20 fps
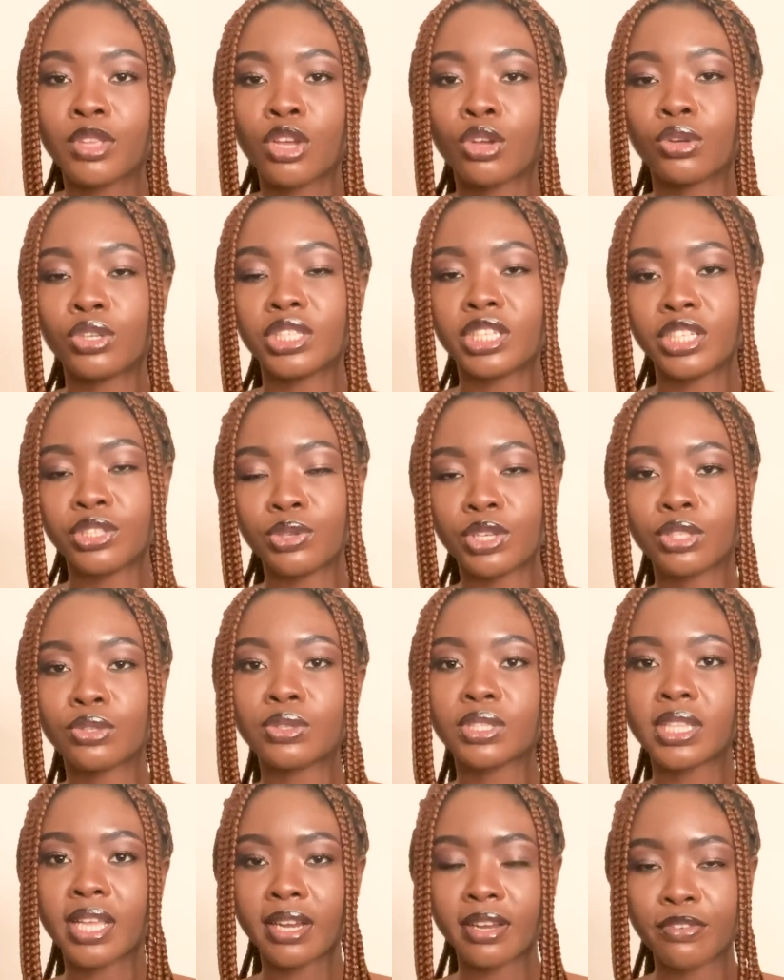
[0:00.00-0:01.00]
continuing to
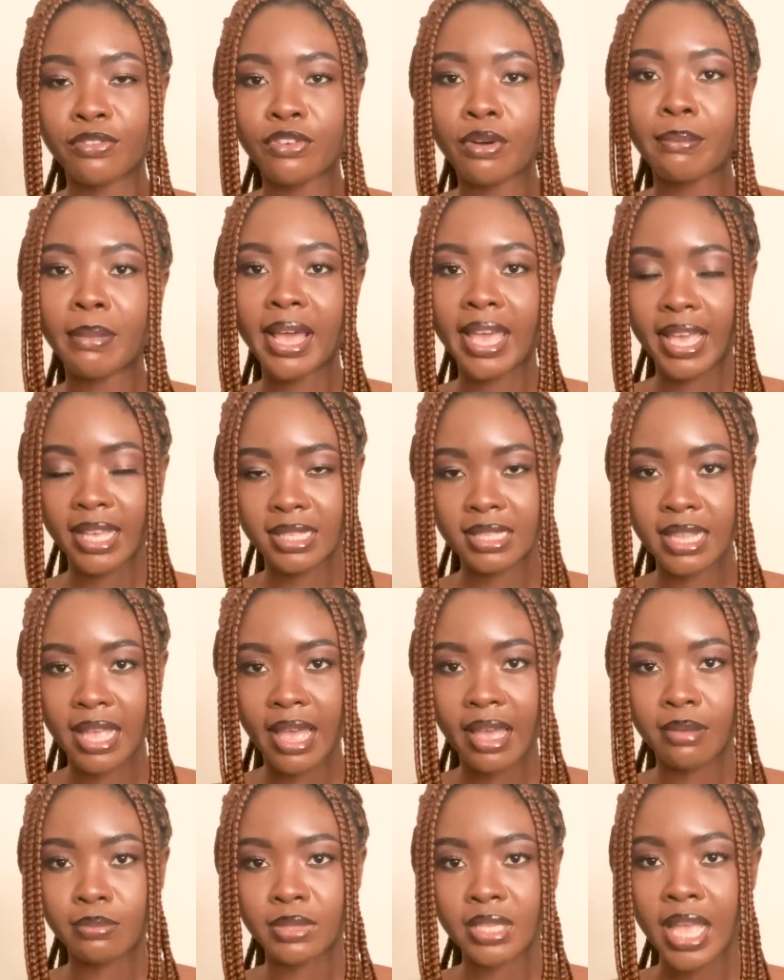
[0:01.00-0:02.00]
study for my
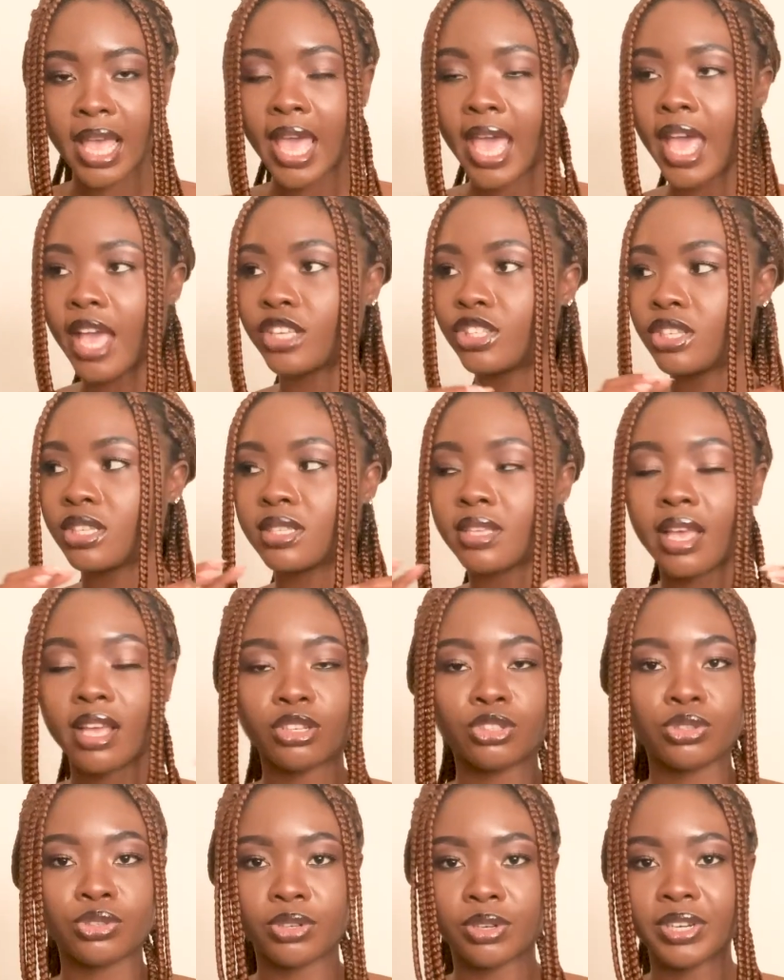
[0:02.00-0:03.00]
exams, and just
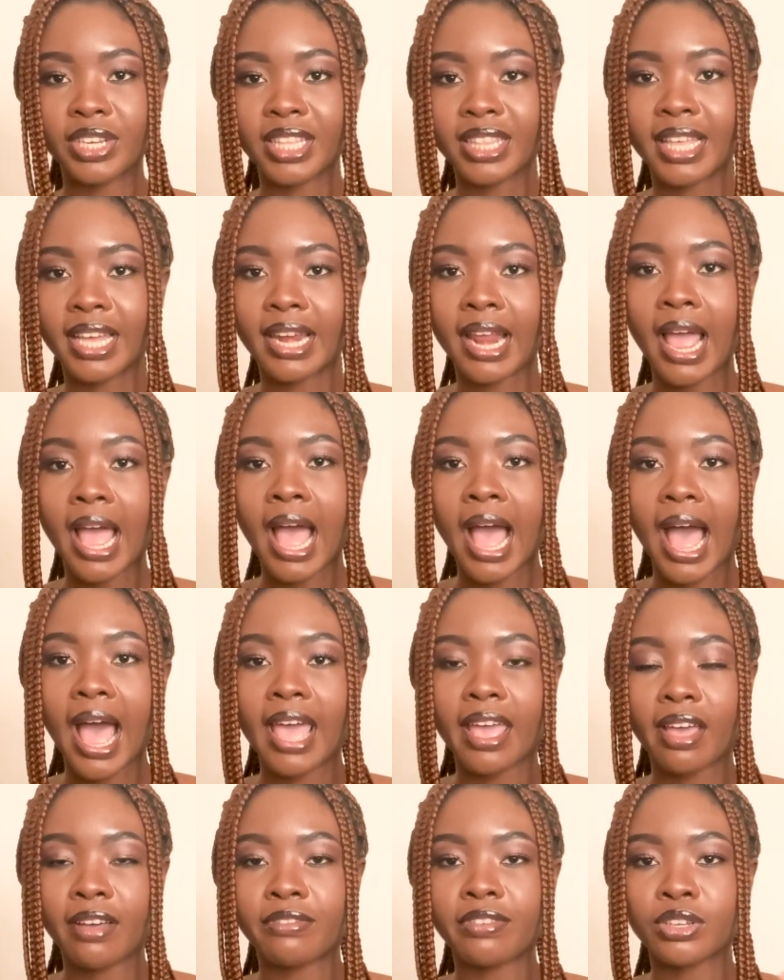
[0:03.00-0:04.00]
ensuring that I
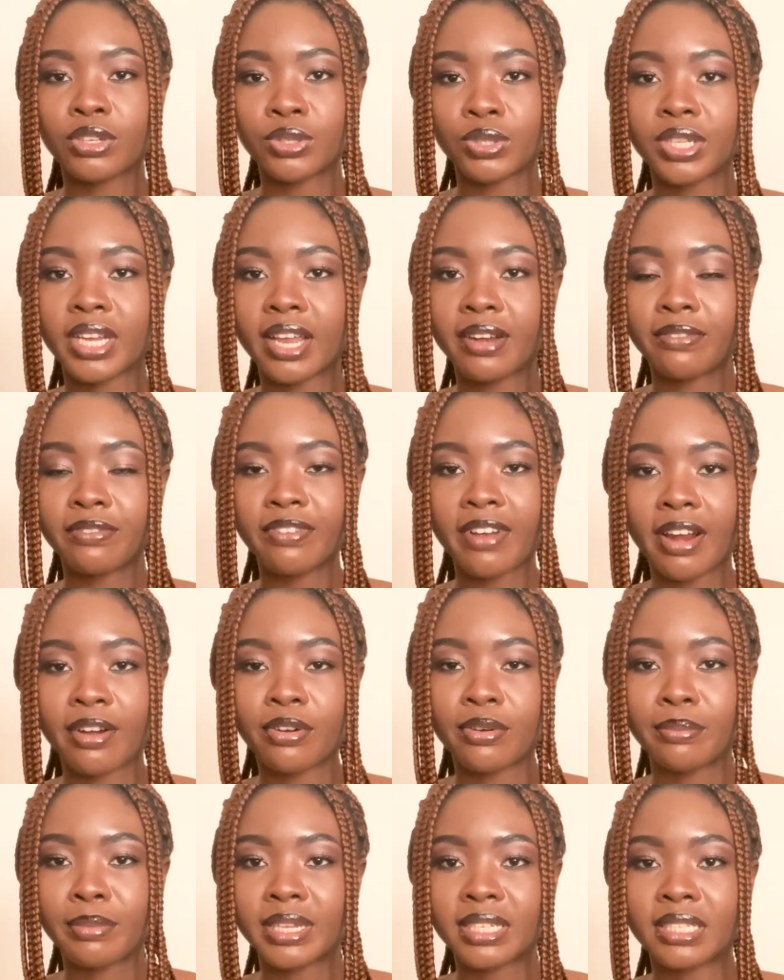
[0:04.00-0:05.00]
have a good
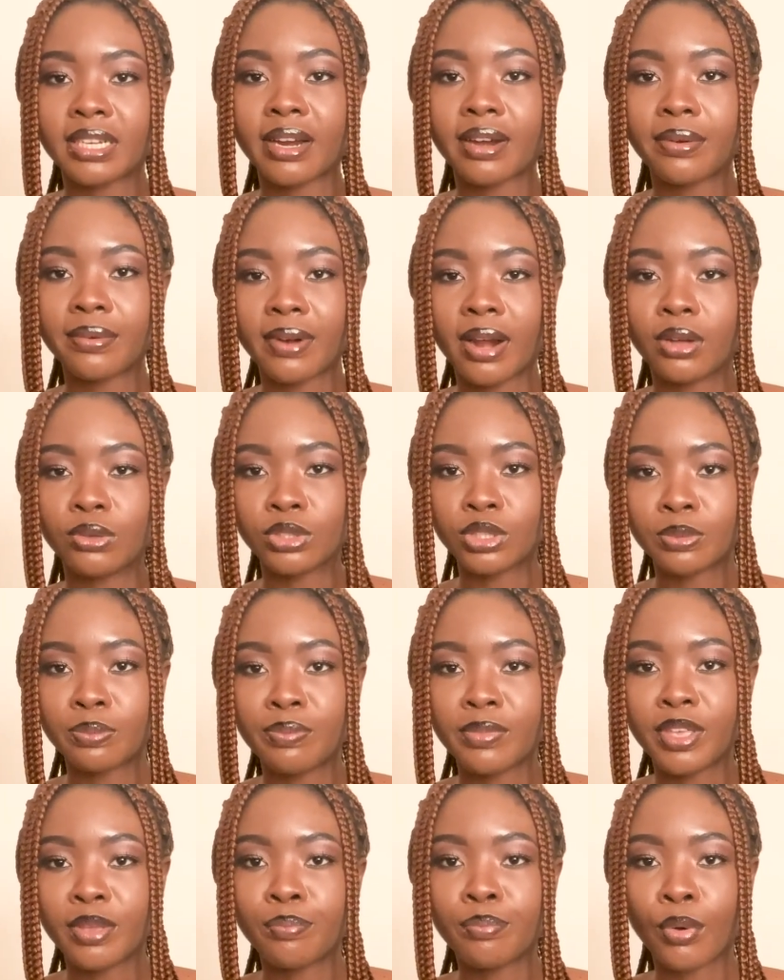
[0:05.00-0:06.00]
environment around
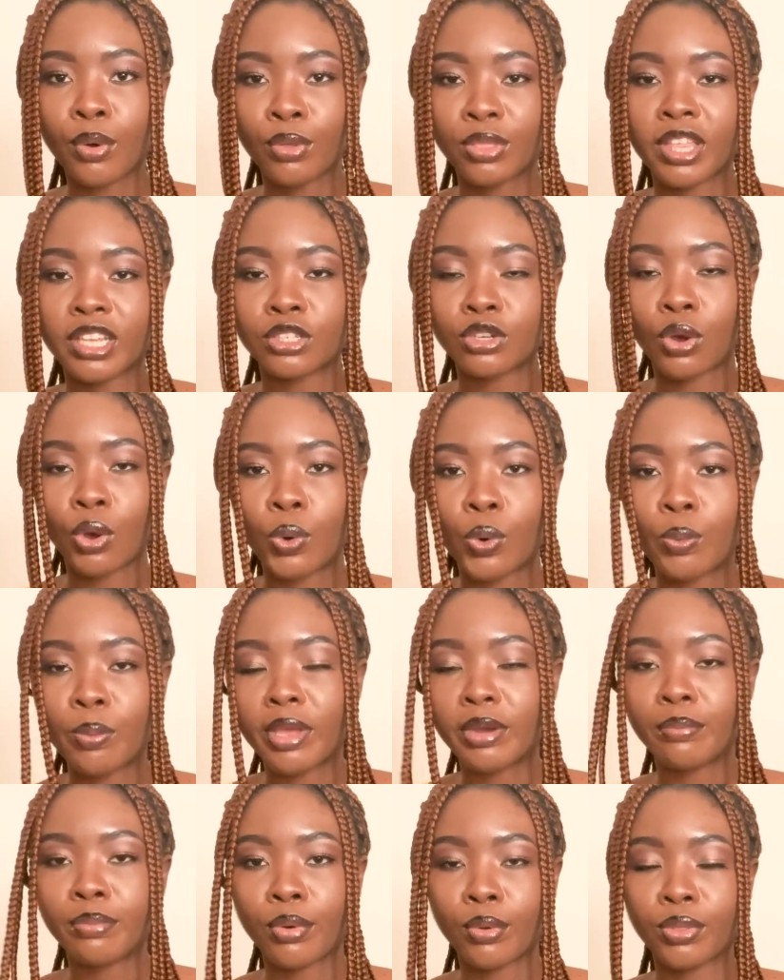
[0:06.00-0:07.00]
me, both at home
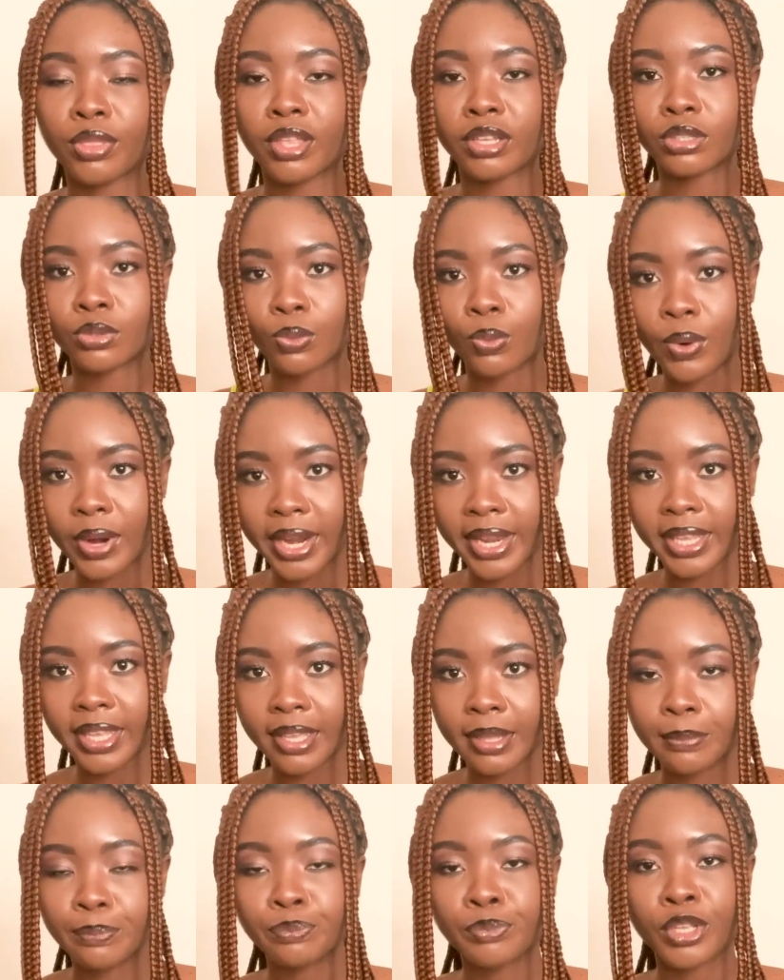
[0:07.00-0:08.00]
and both at work.
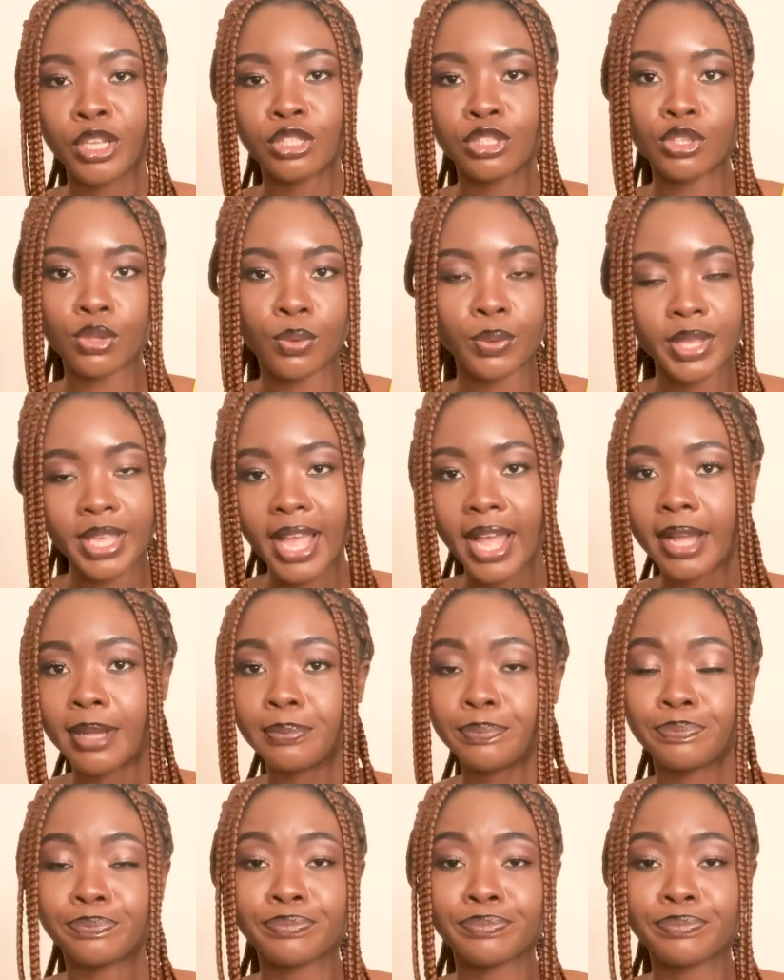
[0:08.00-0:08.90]
So yeah,